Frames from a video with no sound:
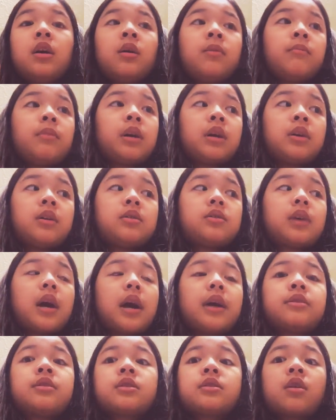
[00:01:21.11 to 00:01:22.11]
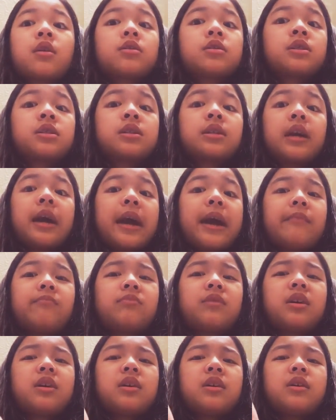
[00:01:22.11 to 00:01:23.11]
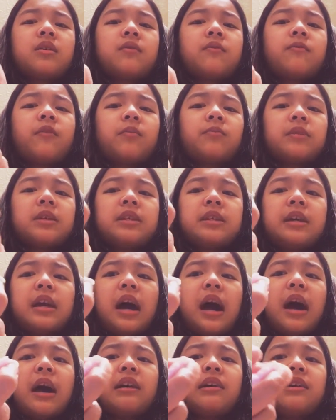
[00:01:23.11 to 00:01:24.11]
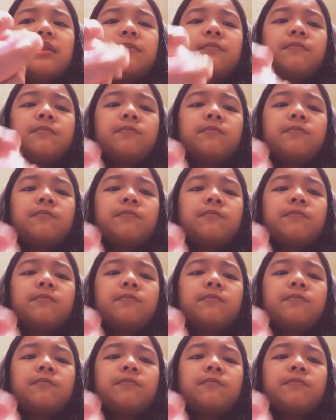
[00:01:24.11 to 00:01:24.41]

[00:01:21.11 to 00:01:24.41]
Because I just got scammed from this guy